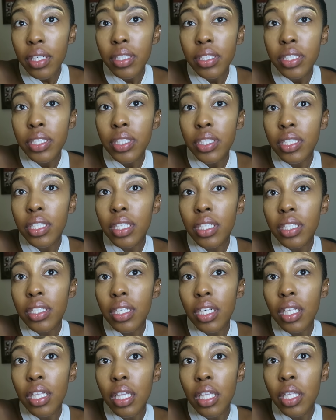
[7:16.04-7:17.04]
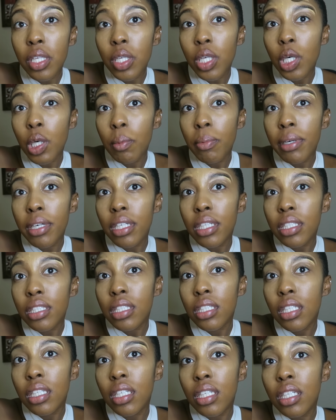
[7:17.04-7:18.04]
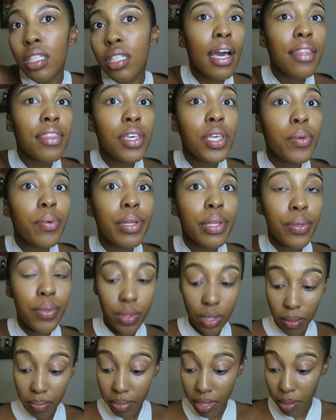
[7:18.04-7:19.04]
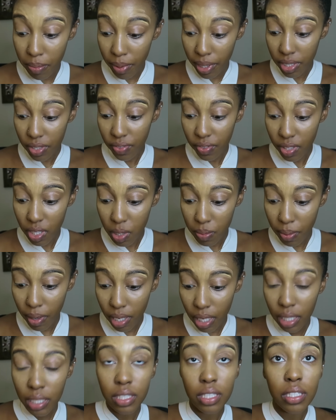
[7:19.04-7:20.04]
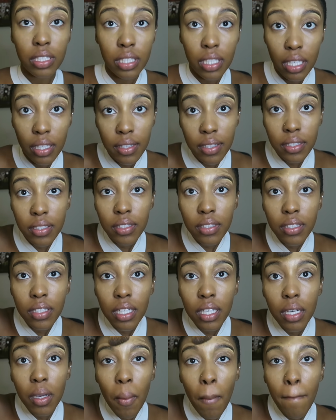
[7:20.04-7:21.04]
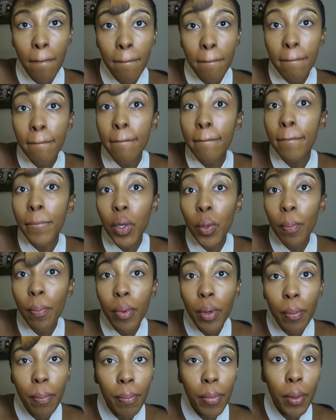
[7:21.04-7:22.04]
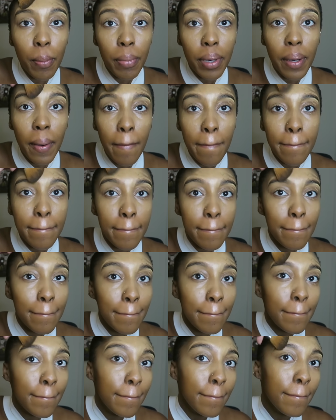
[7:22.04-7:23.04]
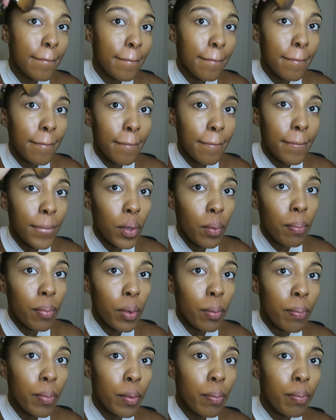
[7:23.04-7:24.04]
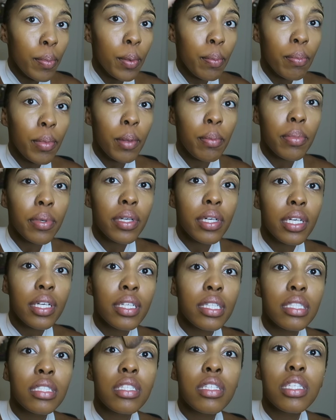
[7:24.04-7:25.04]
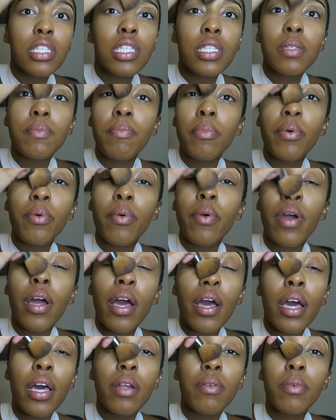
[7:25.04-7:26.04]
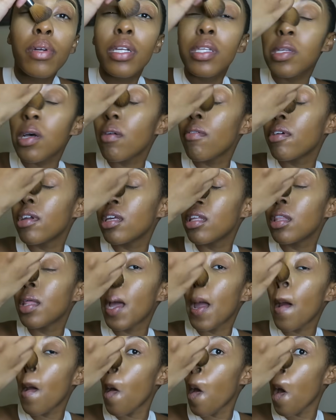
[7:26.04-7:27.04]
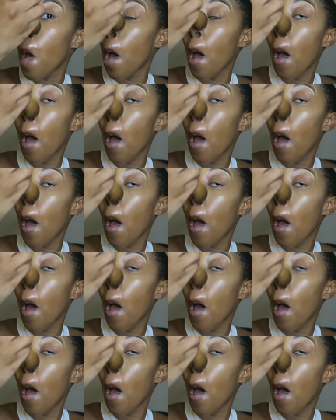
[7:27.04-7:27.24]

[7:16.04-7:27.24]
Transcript: just like a little bit. I think you wanna use the big brush for this part actually, and then just like boop, boop, boop. Boop, boop, boop, boop, boop. Just spread what is already there.